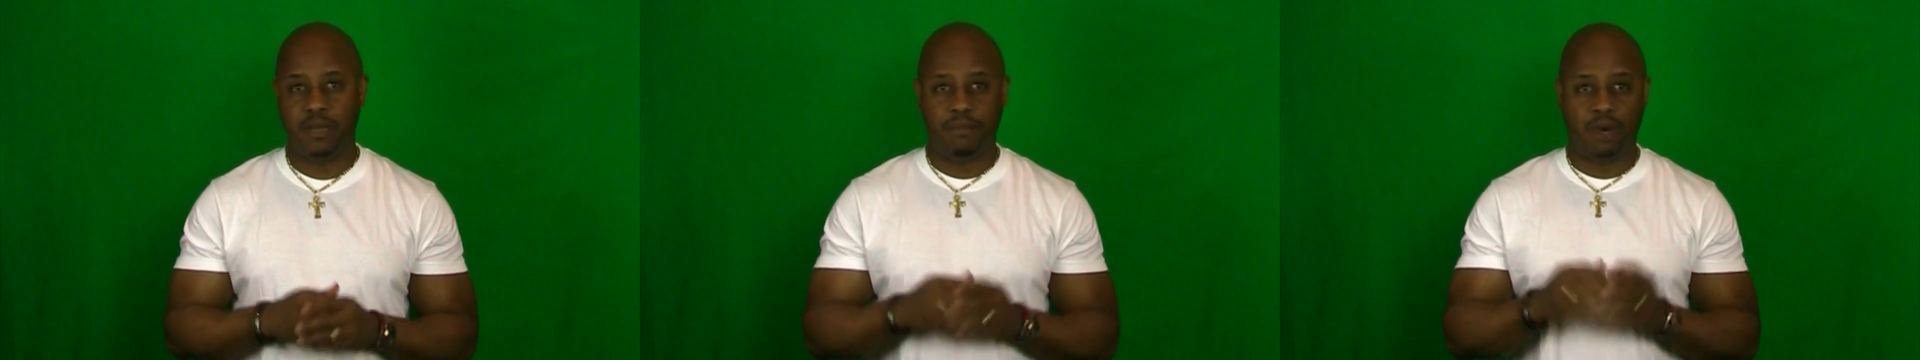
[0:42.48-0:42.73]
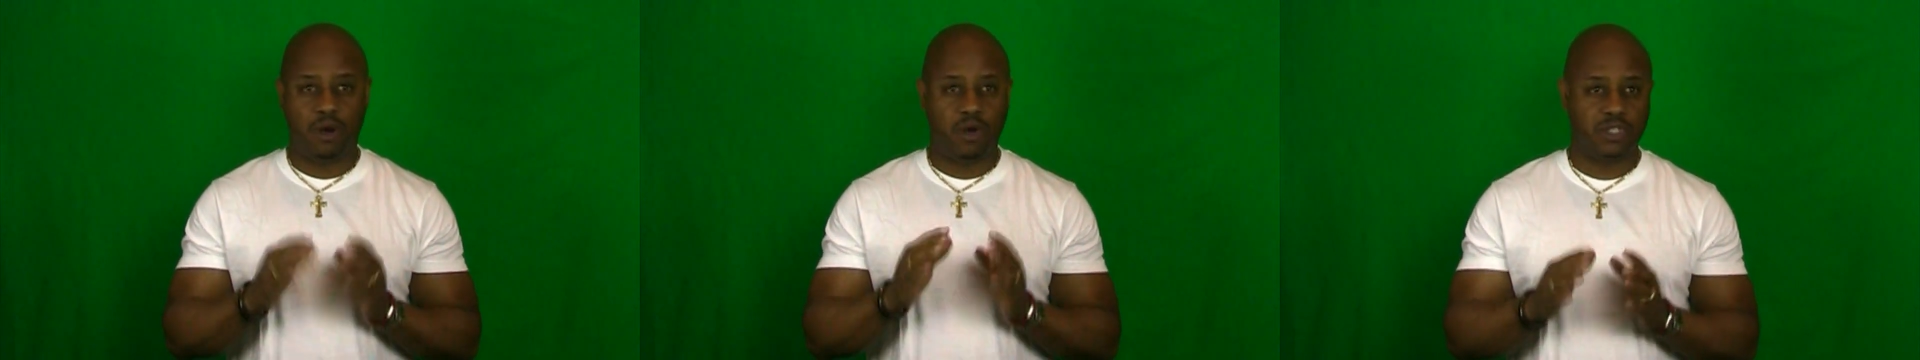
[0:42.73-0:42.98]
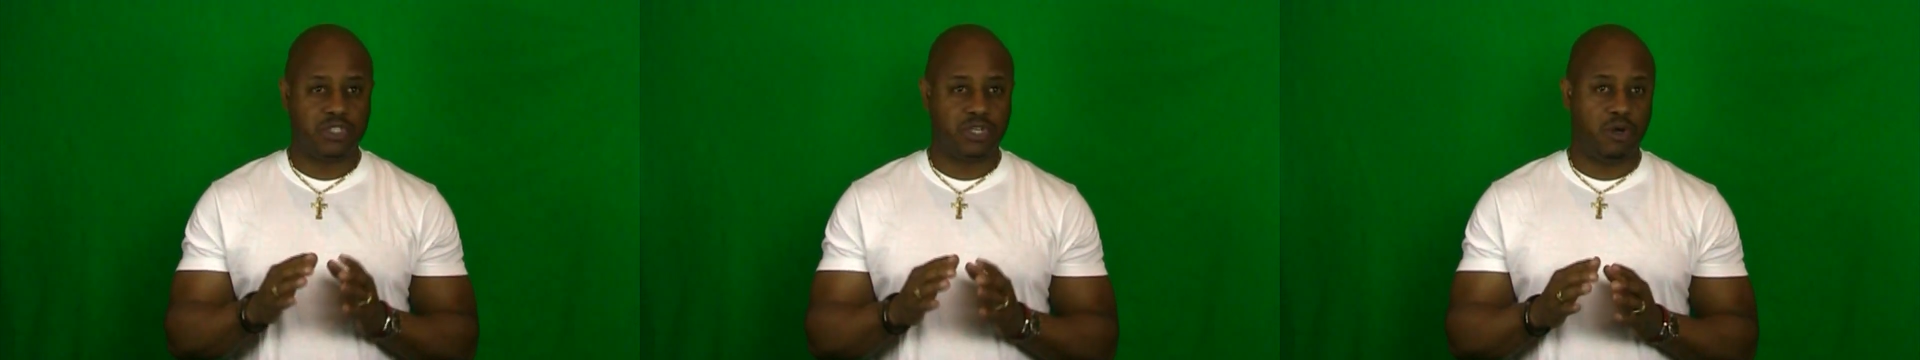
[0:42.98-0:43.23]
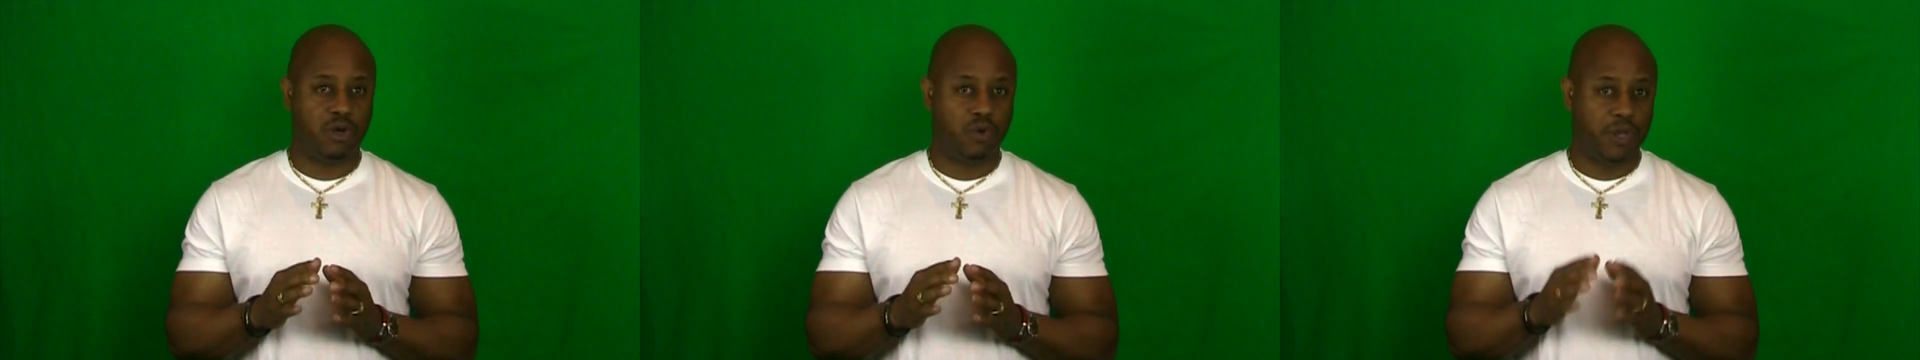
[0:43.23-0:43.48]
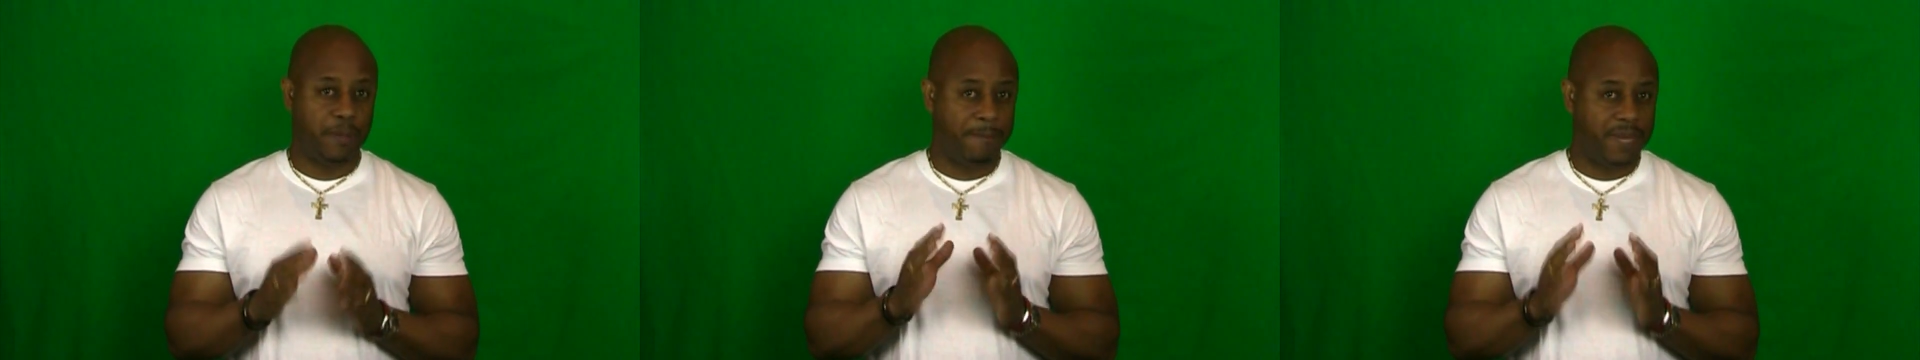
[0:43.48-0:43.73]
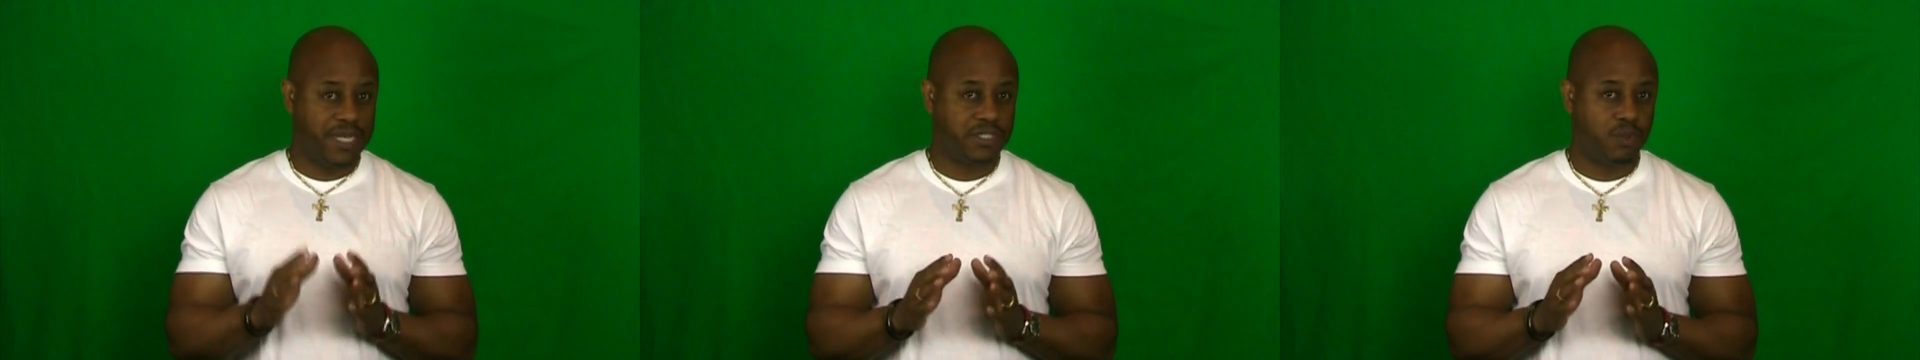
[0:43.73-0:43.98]
but also only
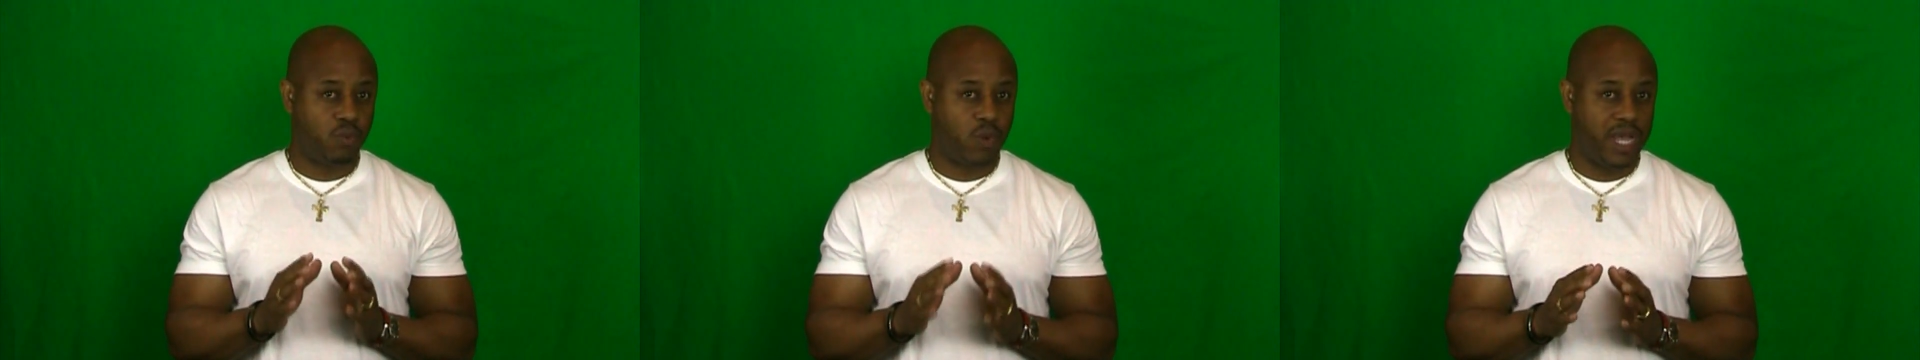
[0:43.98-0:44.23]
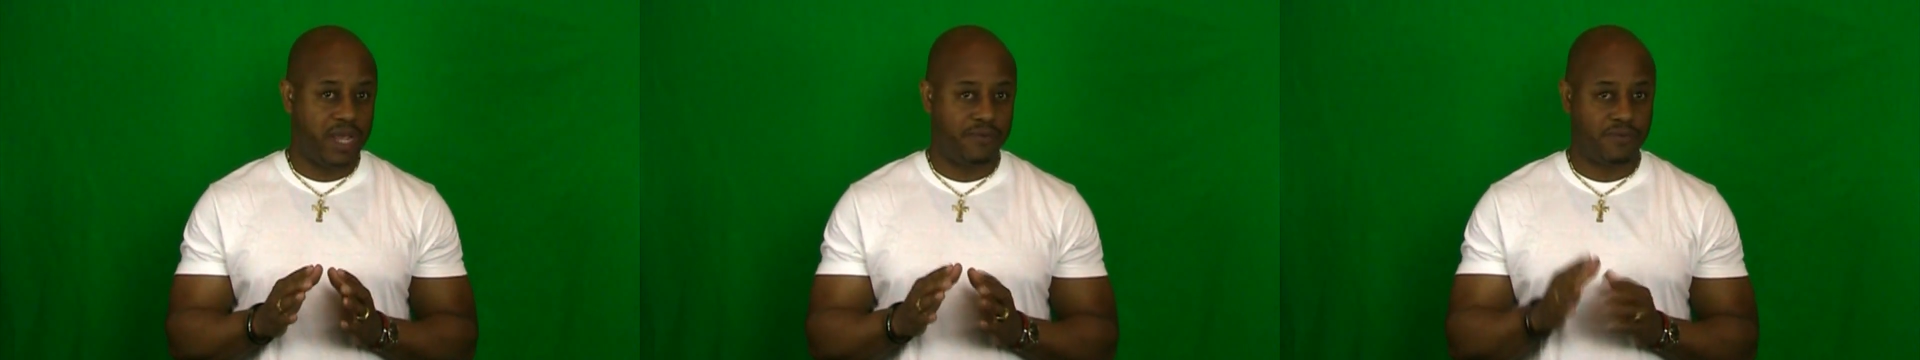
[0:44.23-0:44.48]
minutes away